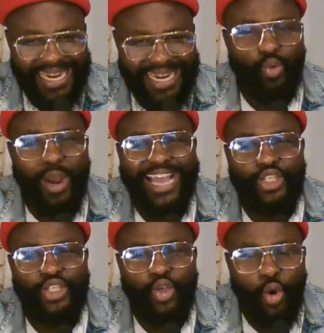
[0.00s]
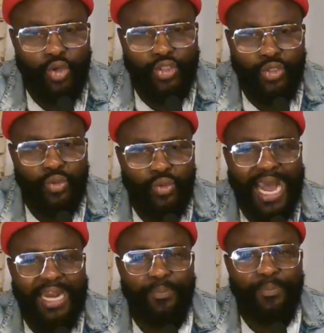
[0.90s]
is why I shows you
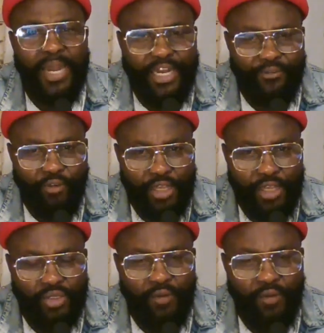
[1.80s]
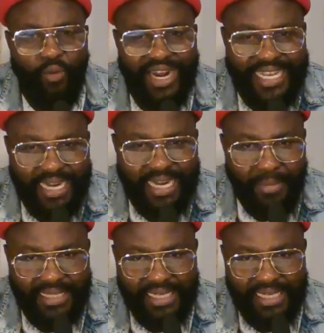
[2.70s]
and play the voice of our leader
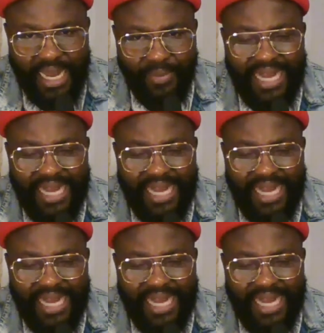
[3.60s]
Mazi Nnamdi Kanu,